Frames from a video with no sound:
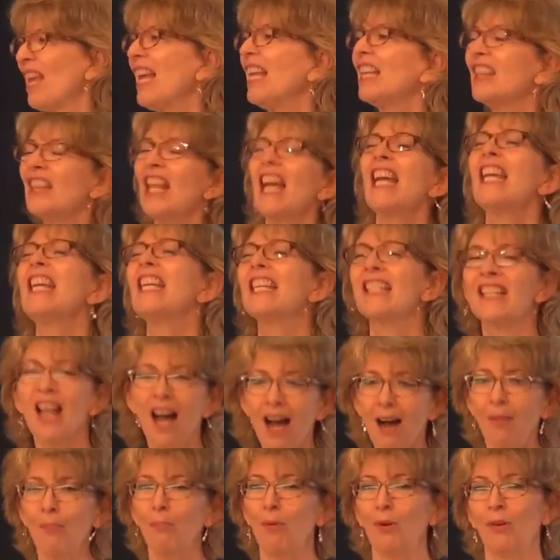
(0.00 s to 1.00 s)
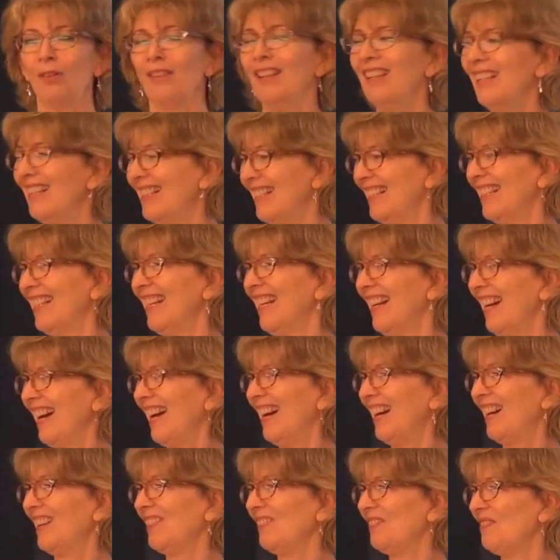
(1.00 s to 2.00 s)
Letty is humble.
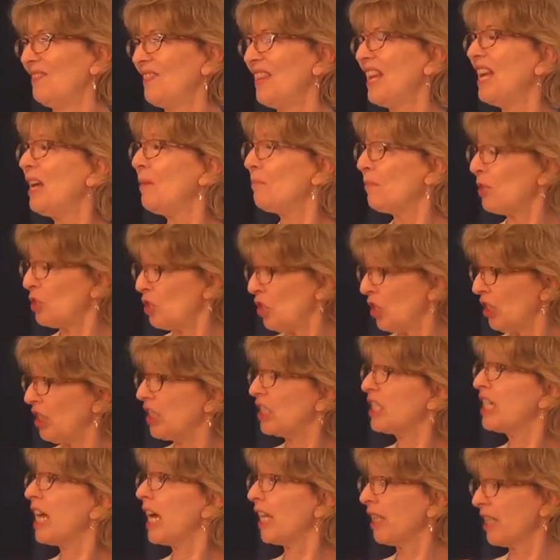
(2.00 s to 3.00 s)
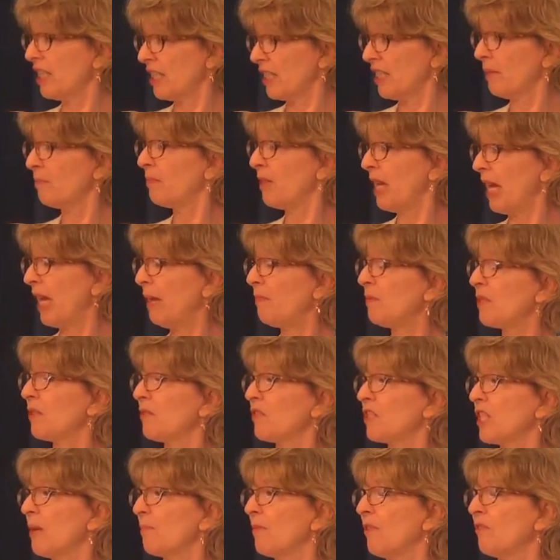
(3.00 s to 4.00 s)
Um, but she could tell us some names of
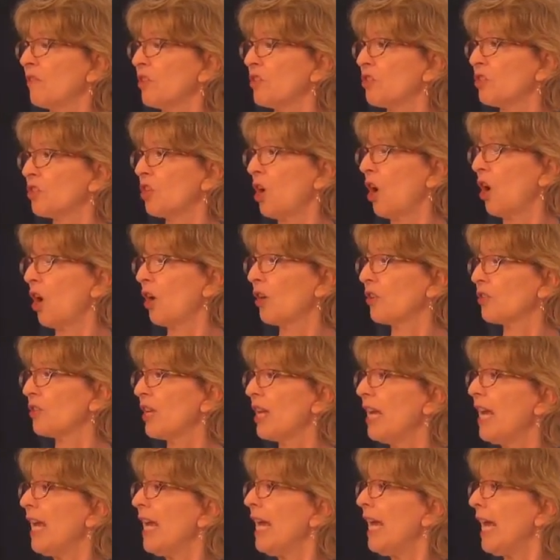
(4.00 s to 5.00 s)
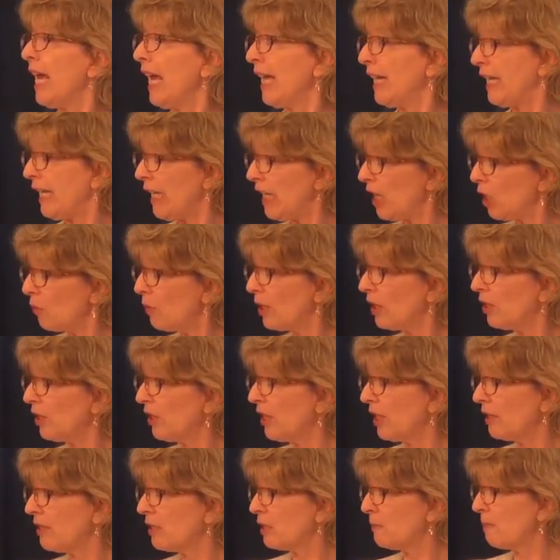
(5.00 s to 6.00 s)
some of the stars. And here we
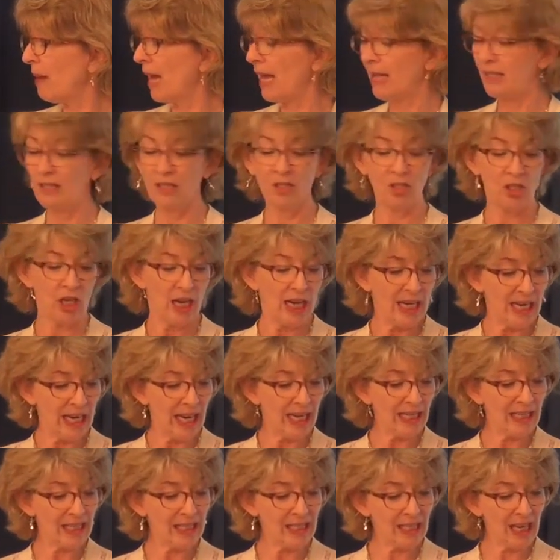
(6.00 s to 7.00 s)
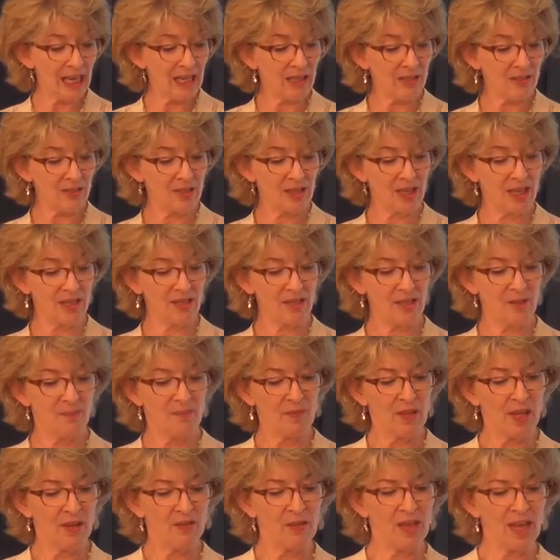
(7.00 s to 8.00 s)
look at this passage, and it tells us
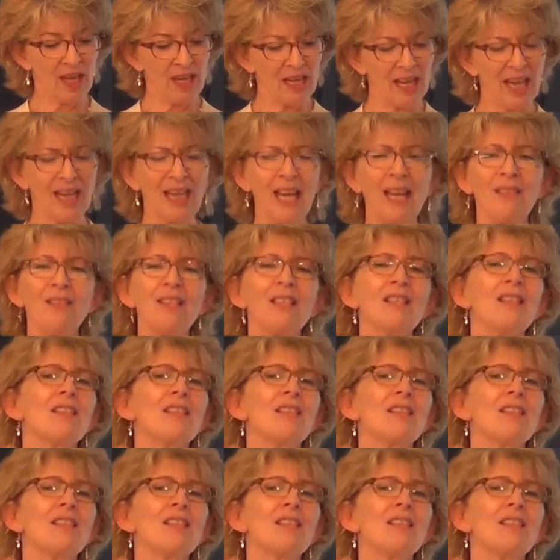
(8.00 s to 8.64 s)
that, and, and this